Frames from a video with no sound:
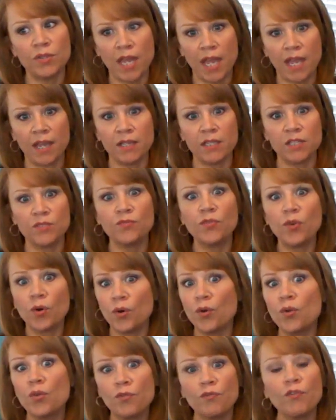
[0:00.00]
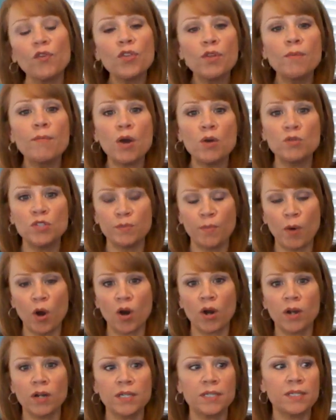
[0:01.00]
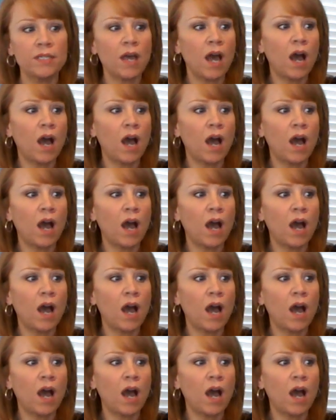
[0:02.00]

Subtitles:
things for the most part.